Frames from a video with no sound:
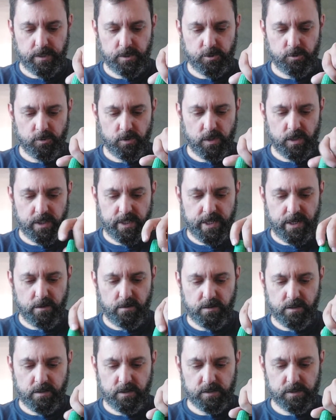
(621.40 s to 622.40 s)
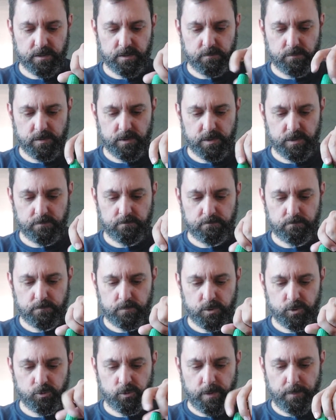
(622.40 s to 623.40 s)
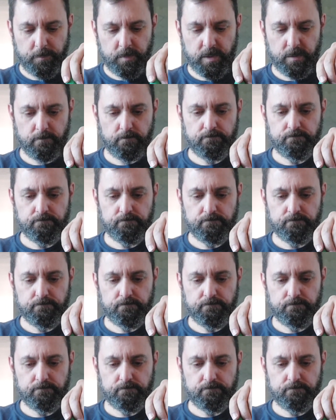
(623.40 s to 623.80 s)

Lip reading: had to throw it out because it was stripped.